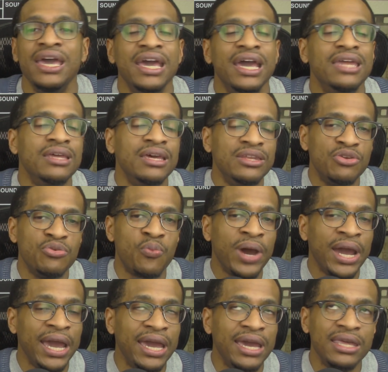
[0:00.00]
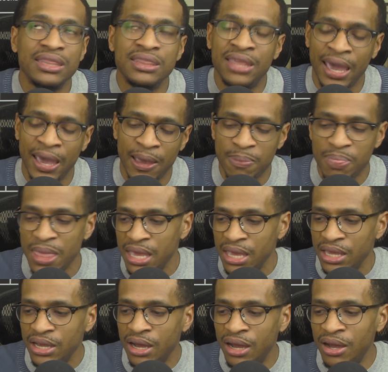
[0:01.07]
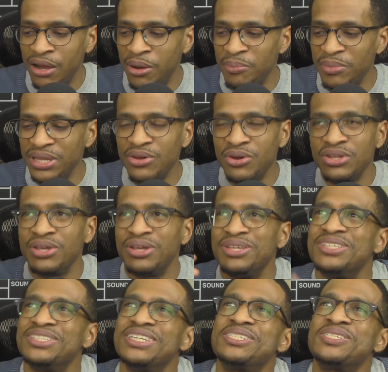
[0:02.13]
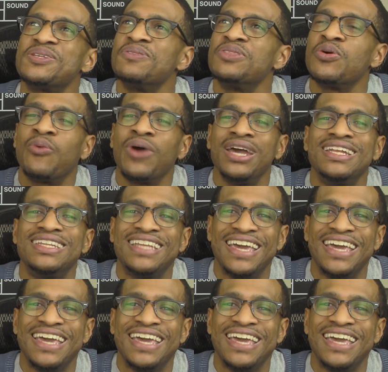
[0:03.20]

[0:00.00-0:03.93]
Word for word: And then the way that, um the, the this the way that they